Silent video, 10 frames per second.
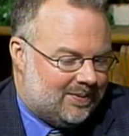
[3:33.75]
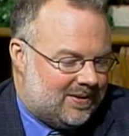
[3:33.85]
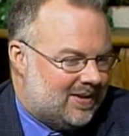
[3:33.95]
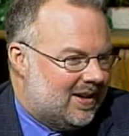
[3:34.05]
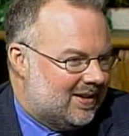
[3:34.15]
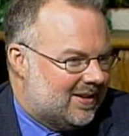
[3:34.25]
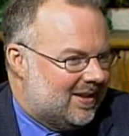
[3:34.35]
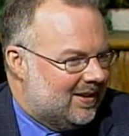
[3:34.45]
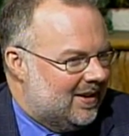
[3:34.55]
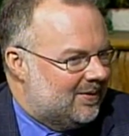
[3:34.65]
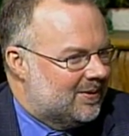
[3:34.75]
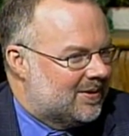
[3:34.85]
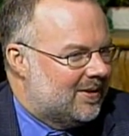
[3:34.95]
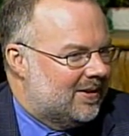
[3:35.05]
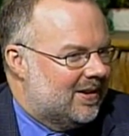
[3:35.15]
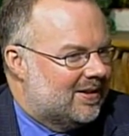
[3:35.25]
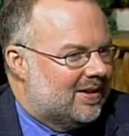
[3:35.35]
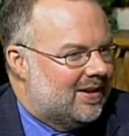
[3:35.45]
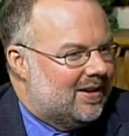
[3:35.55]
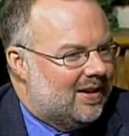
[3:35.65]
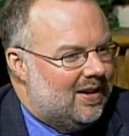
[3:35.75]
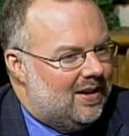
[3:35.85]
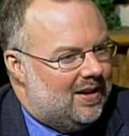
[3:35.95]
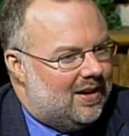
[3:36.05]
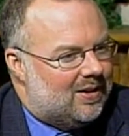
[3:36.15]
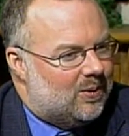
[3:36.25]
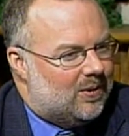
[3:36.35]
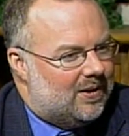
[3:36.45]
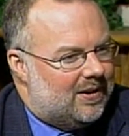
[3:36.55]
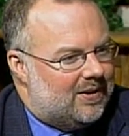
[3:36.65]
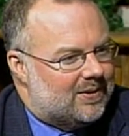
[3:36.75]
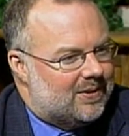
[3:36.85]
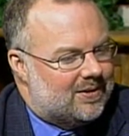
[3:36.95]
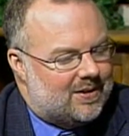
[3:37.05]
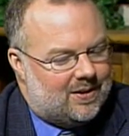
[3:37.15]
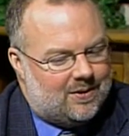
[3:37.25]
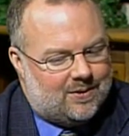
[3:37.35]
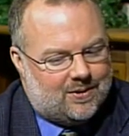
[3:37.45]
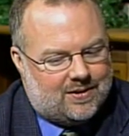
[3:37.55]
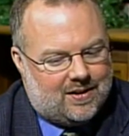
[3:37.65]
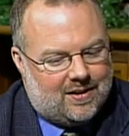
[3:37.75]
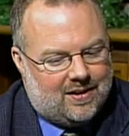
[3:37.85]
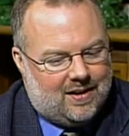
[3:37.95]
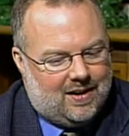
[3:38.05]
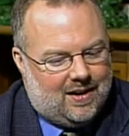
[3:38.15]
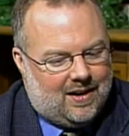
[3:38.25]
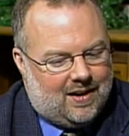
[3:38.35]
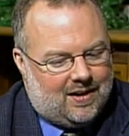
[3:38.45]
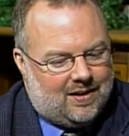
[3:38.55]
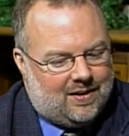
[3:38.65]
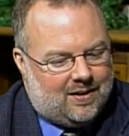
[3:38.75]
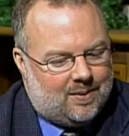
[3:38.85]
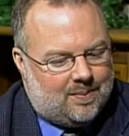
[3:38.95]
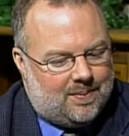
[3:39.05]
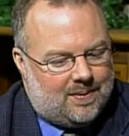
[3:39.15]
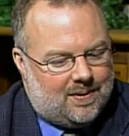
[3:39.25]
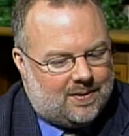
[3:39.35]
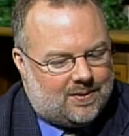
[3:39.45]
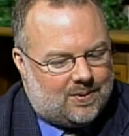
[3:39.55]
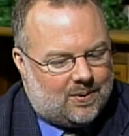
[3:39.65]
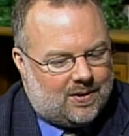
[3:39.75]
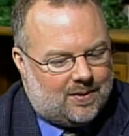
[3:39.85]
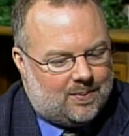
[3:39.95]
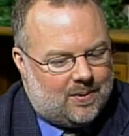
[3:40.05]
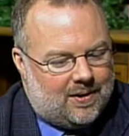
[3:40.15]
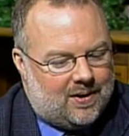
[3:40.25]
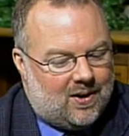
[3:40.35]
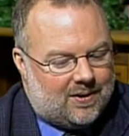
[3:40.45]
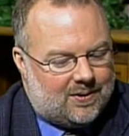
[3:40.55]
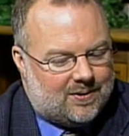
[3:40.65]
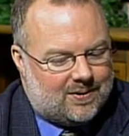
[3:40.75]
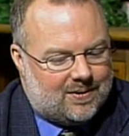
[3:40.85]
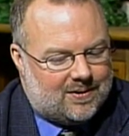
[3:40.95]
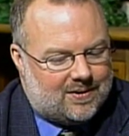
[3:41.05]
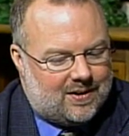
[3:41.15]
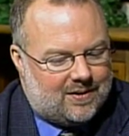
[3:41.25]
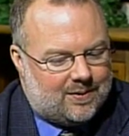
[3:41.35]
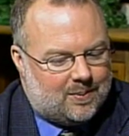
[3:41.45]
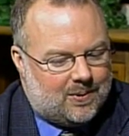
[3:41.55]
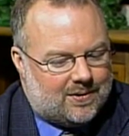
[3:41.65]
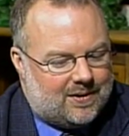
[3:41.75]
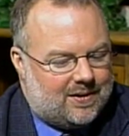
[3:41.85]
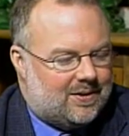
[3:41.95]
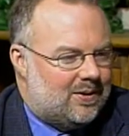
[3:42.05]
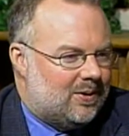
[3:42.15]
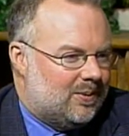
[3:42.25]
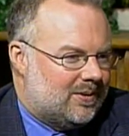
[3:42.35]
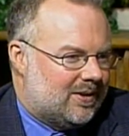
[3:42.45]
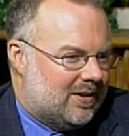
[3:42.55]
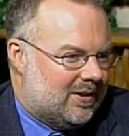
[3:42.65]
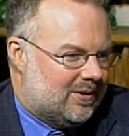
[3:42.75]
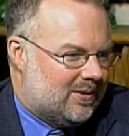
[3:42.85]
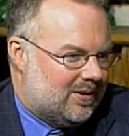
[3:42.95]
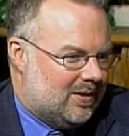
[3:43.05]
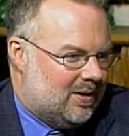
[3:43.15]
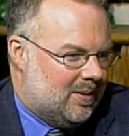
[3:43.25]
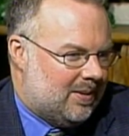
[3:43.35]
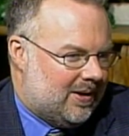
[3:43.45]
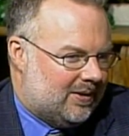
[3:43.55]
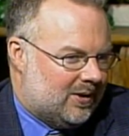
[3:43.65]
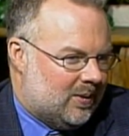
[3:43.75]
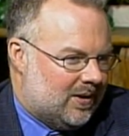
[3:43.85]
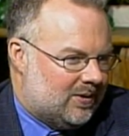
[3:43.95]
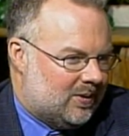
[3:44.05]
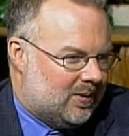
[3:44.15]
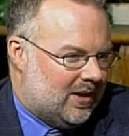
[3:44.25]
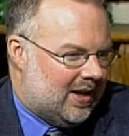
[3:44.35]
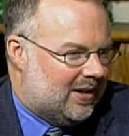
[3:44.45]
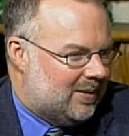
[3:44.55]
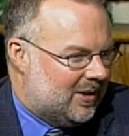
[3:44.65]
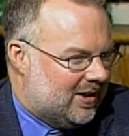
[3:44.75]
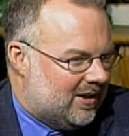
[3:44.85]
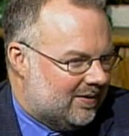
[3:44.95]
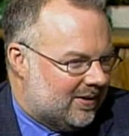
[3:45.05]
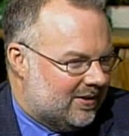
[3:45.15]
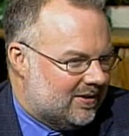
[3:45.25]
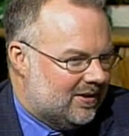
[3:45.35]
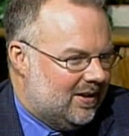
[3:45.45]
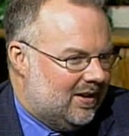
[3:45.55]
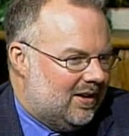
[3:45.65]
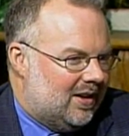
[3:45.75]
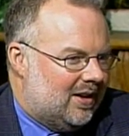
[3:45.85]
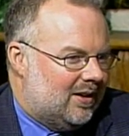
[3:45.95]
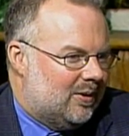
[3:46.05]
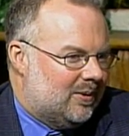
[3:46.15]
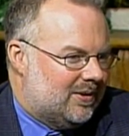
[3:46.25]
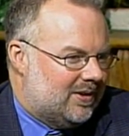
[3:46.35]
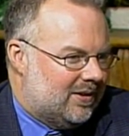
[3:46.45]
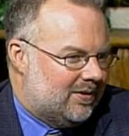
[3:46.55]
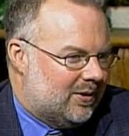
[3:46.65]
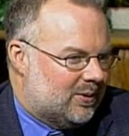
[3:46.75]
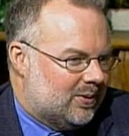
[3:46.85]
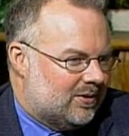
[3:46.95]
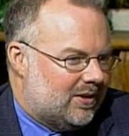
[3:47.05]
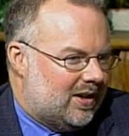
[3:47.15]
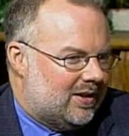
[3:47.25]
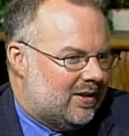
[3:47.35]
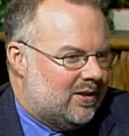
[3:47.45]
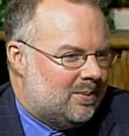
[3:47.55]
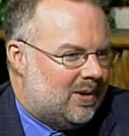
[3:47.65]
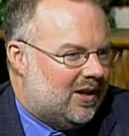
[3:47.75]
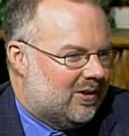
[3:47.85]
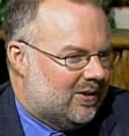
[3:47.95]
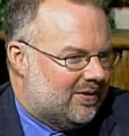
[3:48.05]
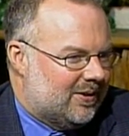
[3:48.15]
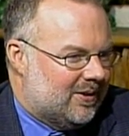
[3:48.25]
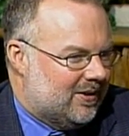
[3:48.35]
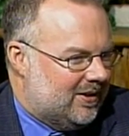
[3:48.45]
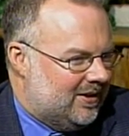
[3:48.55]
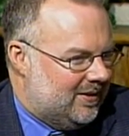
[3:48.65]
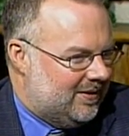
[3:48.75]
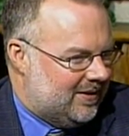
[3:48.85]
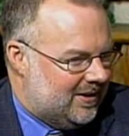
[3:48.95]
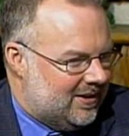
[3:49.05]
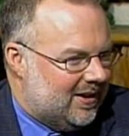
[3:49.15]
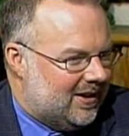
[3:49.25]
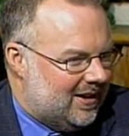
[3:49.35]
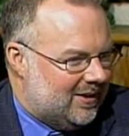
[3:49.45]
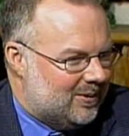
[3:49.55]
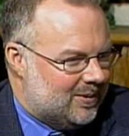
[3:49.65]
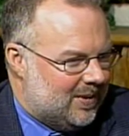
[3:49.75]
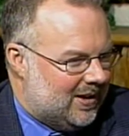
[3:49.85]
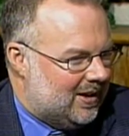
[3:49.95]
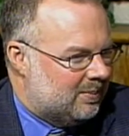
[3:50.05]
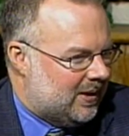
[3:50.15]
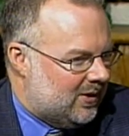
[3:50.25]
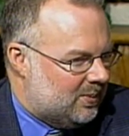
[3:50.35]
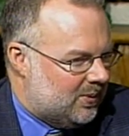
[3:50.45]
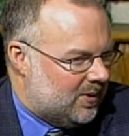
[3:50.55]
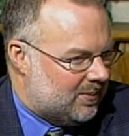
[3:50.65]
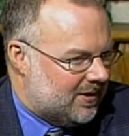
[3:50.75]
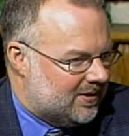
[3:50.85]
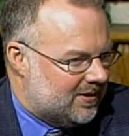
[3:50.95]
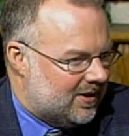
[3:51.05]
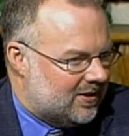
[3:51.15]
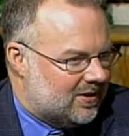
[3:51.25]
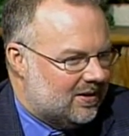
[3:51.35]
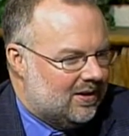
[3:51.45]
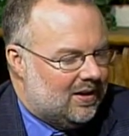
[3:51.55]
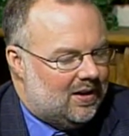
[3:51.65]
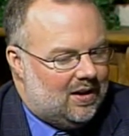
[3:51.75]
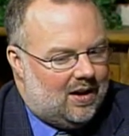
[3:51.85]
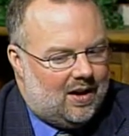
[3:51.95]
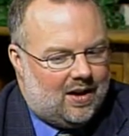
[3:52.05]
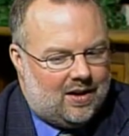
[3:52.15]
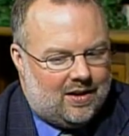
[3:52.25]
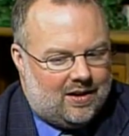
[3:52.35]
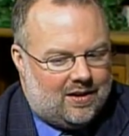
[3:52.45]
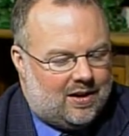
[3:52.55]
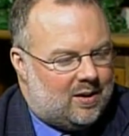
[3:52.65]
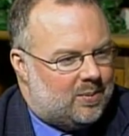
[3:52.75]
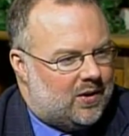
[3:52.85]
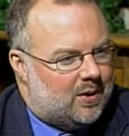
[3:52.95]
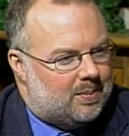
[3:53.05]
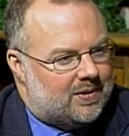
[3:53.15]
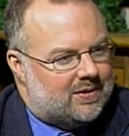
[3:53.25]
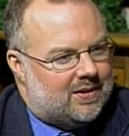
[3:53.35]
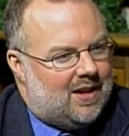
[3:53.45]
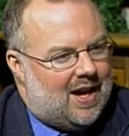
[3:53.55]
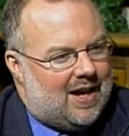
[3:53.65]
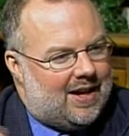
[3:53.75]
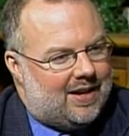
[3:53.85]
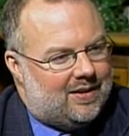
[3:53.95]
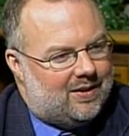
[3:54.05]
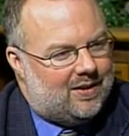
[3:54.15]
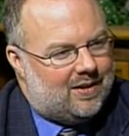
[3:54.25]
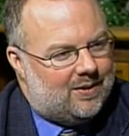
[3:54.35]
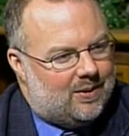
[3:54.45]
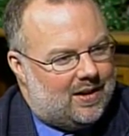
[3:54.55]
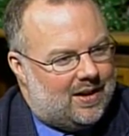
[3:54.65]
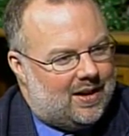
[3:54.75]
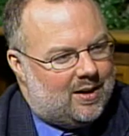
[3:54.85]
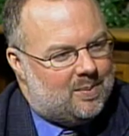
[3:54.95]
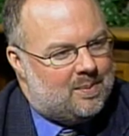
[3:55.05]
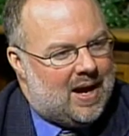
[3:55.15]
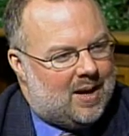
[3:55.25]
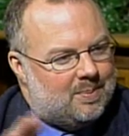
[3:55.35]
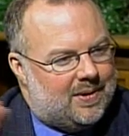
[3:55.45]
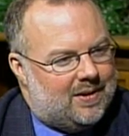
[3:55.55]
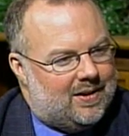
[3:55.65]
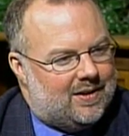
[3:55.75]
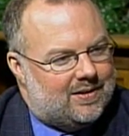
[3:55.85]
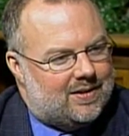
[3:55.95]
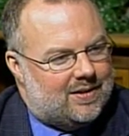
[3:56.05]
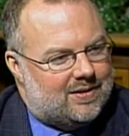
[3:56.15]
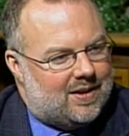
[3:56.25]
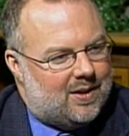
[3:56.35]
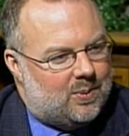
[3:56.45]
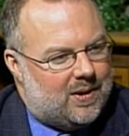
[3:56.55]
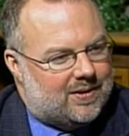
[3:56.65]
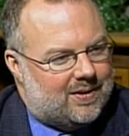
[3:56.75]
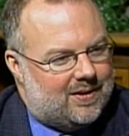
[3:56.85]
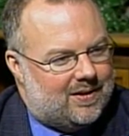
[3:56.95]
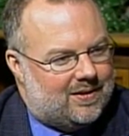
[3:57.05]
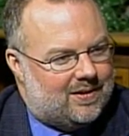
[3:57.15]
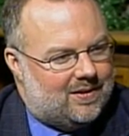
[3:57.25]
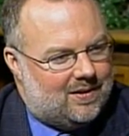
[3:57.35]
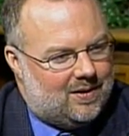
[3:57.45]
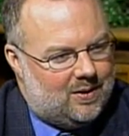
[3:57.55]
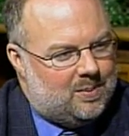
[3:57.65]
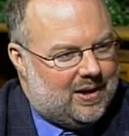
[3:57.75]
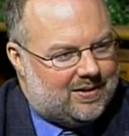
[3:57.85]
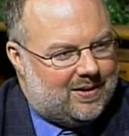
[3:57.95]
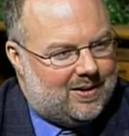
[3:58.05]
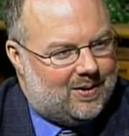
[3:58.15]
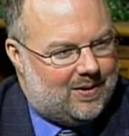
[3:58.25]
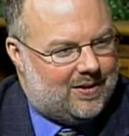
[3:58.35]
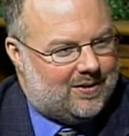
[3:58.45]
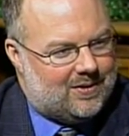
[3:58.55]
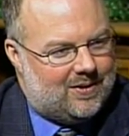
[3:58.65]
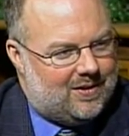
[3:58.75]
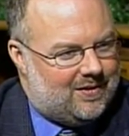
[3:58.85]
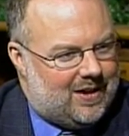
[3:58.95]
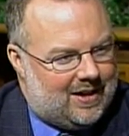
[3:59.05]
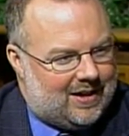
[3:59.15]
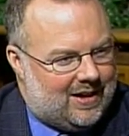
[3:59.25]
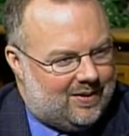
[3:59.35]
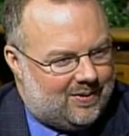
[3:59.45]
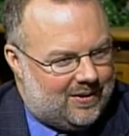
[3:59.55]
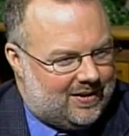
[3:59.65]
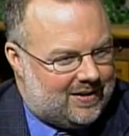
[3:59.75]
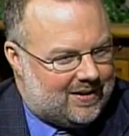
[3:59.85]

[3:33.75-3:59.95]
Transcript: a think tank, left-of-center think tank, headquartered at Arizona State University. And this story, one of the authors of this study from the Morrison Institute was telling us about going to an academic conference, and there was the official state demographer of Kentucky was making a PowerPoint presentation. And he put up a slide that had a map of the United States Southwest on it, and New Mexico and Arizona, Nevada, California,